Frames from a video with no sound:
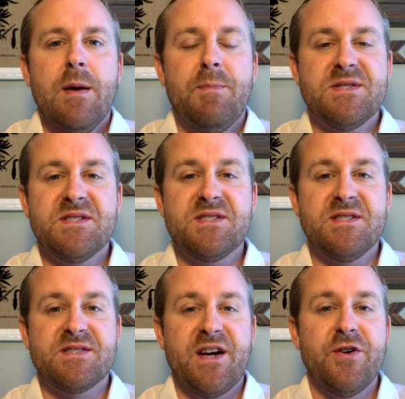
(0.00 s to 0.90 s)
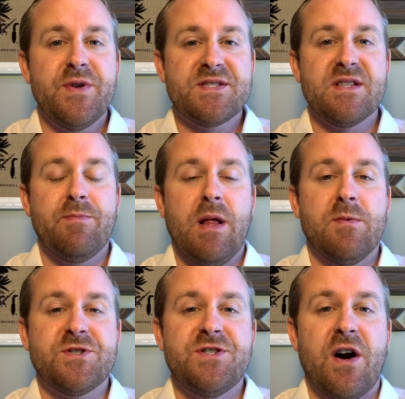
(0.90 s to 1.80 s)
Business Insider recently
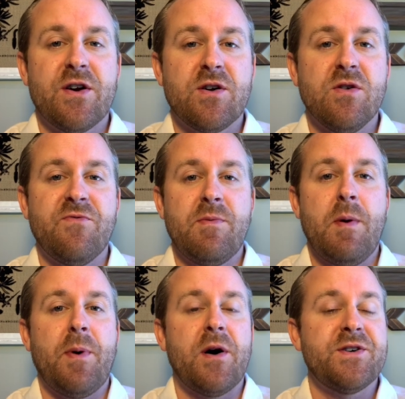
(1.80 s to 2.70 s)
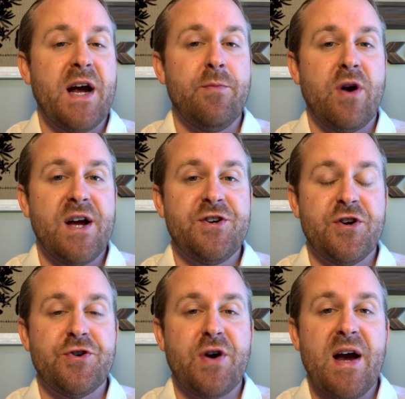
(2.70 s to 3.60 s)
published an article from a part-time
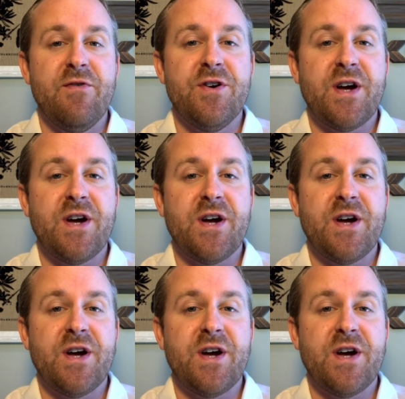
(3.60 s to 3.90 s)
rideshare driver